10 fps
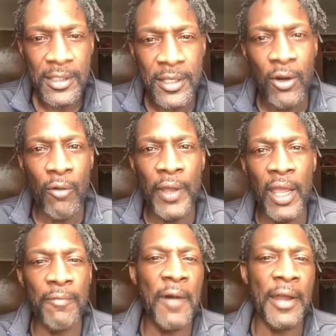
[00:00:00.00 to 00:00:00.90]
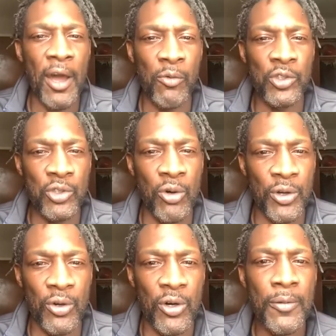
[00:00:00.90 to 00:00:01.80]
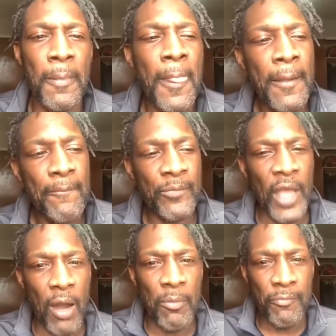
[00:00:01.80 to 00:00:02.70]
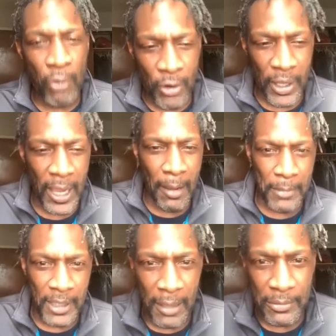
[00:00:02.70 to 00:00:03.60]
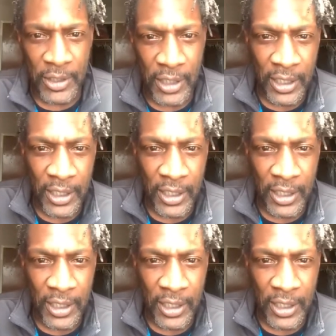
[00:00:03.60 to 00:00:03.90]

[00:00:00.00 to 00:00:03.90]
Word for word: Get over here and find out what's going on. Now, before the ambulance get